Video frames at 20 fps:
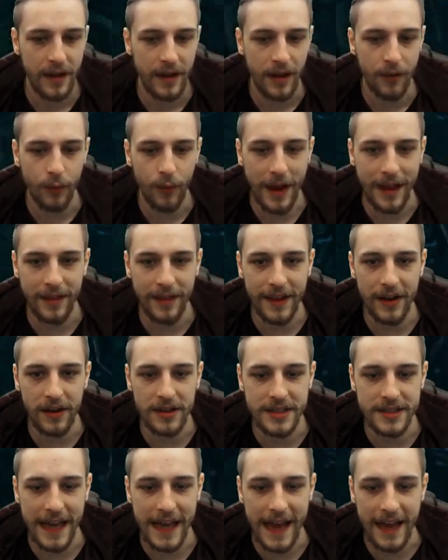when they are
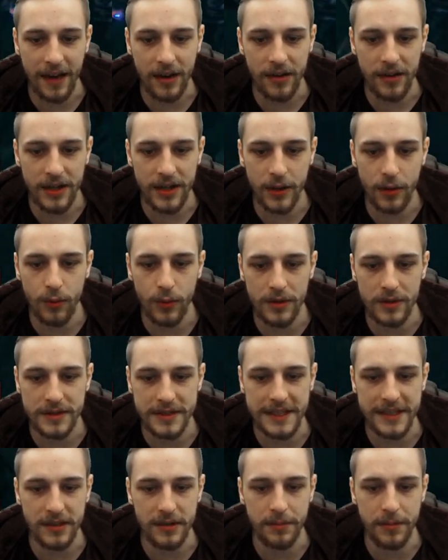staggered, you will
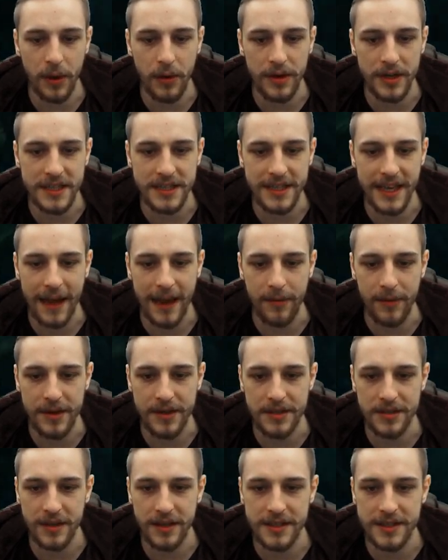deal bonus damage.
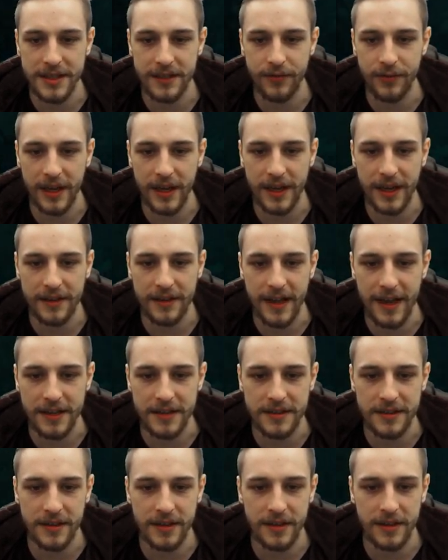So let's see if we can get that
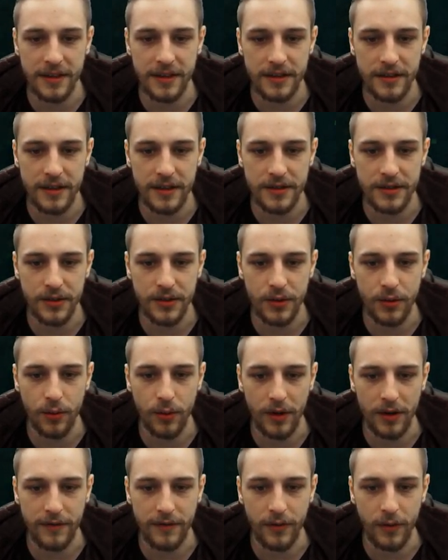to
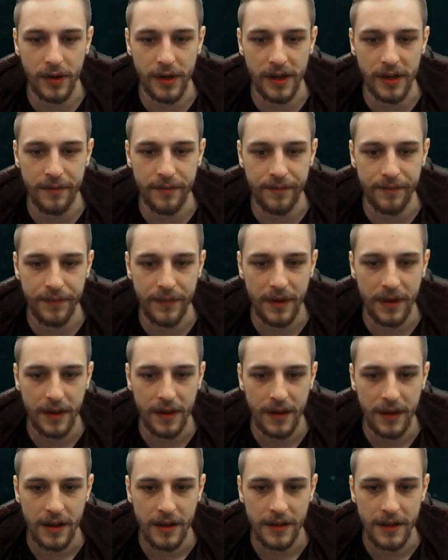work for you.
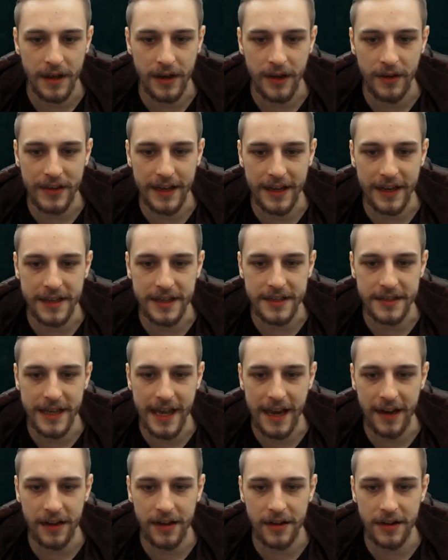There you go. That guy
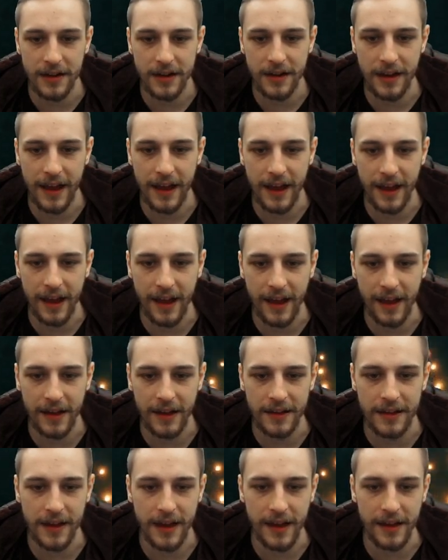staggered,
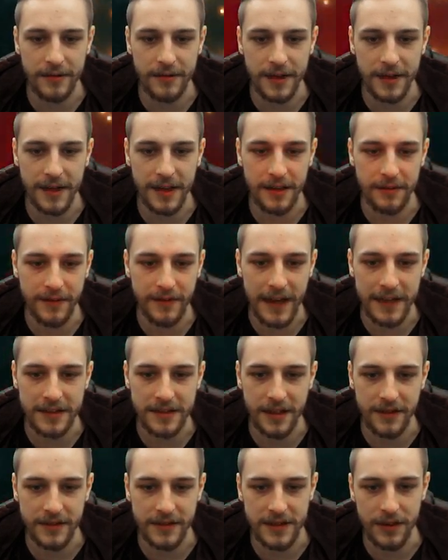and I didn't hit him fast
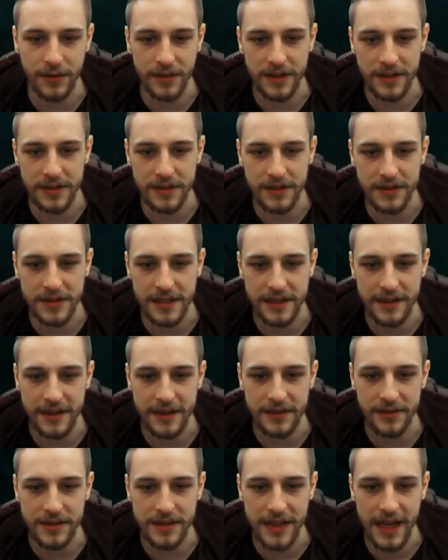enough because I wanted you to see that
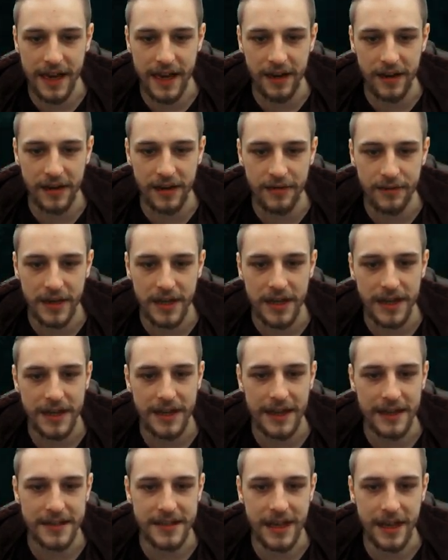he was staggered.
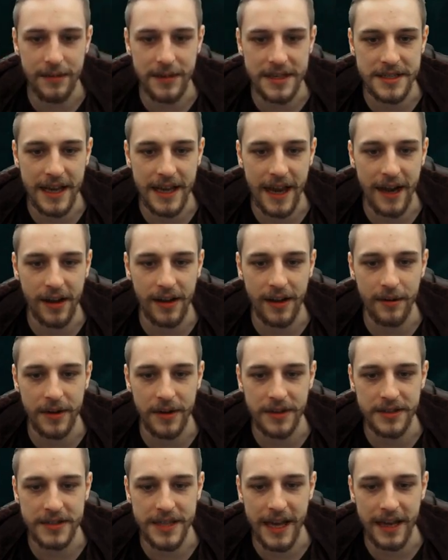Next time he's staggered, I'm
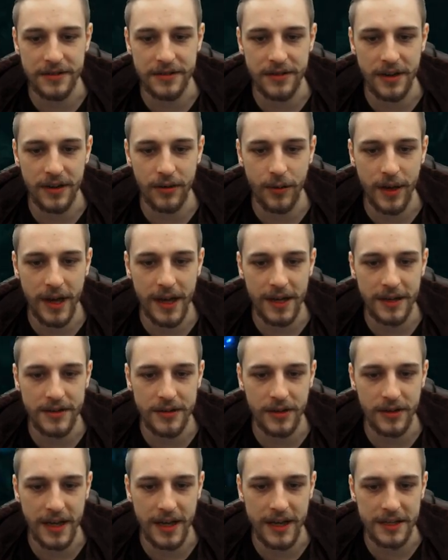going to attack straight away so
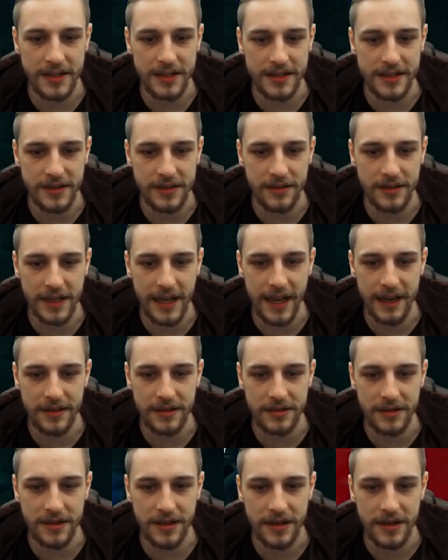you guys can steal the
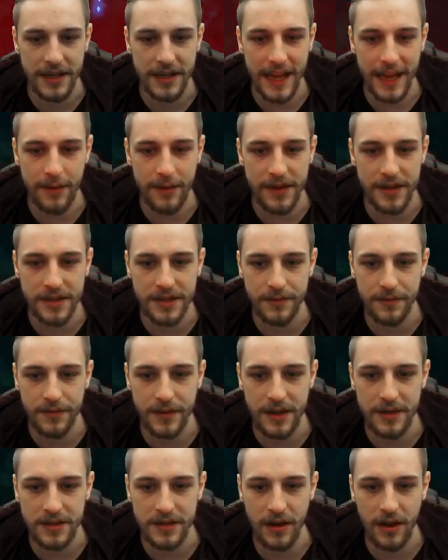extra damage.
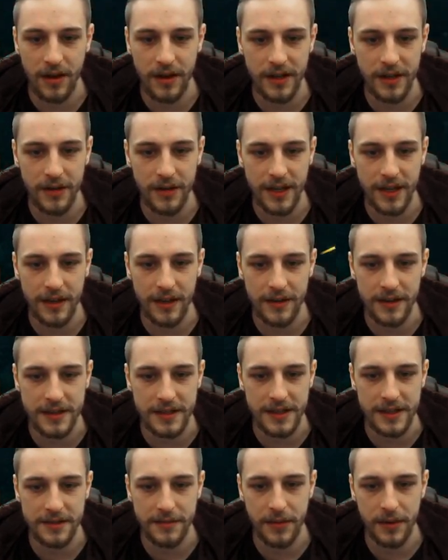There's an audio key. on oh, these
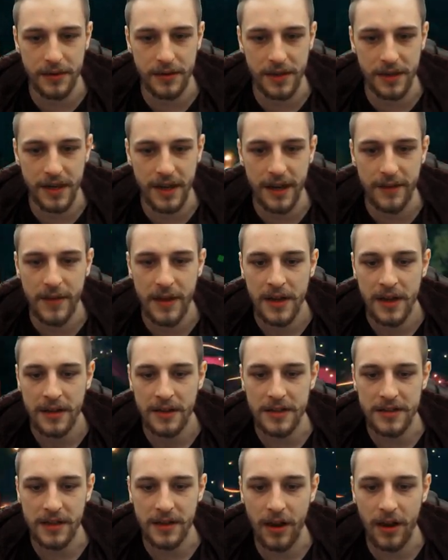guys are close.
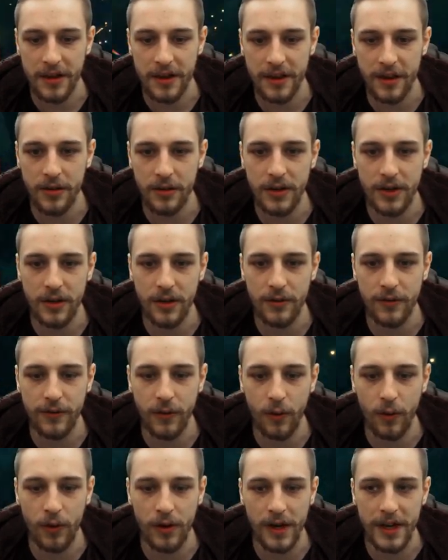There's an audio cue
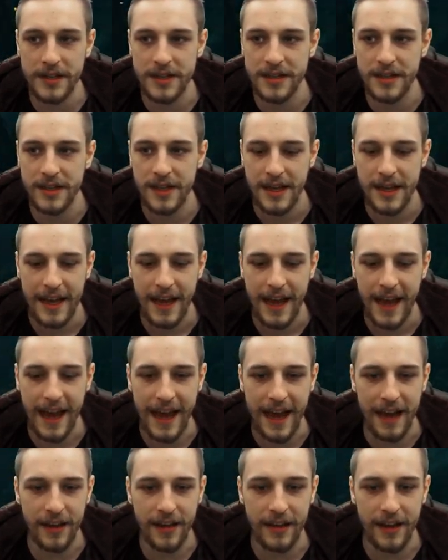for it,
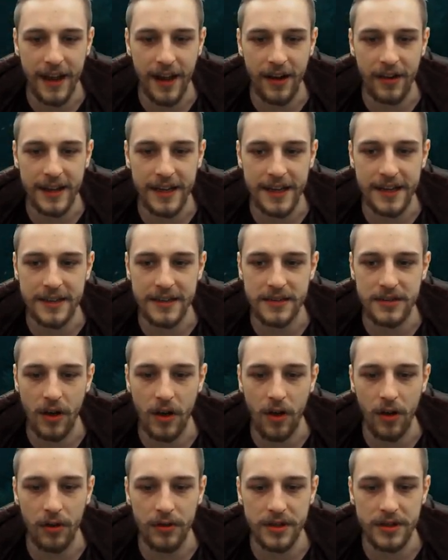and there is
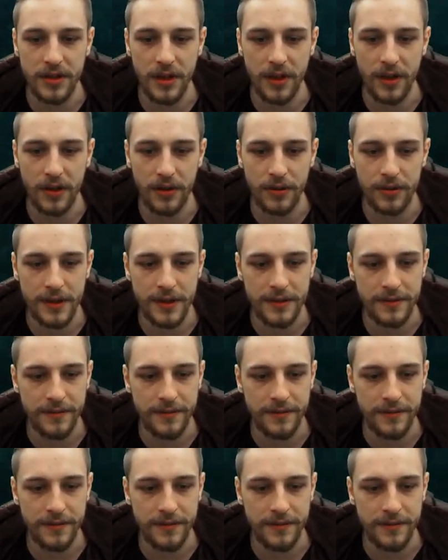also